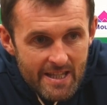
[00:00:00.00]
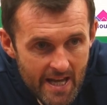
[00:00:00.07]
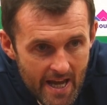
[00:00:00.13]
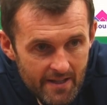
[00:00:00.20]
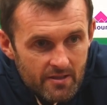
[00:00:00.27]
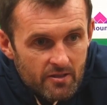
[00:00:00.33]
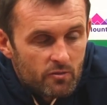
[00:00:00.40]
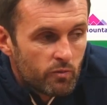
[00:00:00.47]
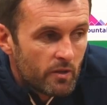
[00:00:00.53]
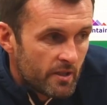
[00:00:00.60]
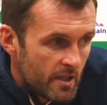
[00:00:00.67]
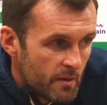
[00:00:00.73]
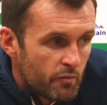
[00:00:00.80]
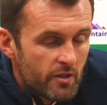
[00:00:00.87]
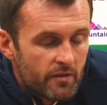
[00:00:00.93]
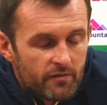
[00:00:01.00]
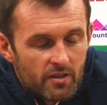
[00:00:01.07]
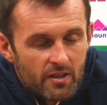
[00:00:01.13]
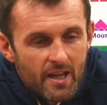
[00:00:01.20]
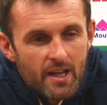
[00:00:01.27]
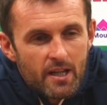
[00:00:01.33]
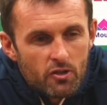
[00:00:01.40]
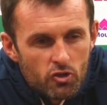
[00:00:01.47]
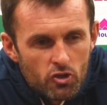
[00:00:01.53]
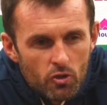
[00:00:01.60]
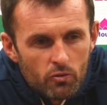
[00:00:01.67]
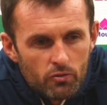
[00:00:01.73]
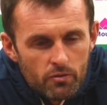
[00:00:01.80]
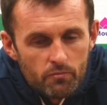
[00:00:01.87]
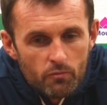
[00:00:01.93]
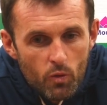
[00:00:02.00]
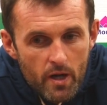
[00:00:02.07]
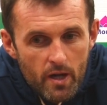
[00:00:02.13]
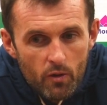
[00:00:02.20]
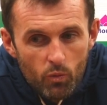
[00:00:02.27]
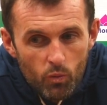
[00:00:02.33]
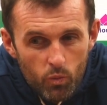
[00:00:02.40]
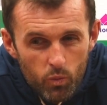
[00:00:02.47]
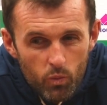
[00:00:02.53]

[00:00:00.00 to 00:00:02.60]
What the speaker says: Yes, we debriefed today and showed them where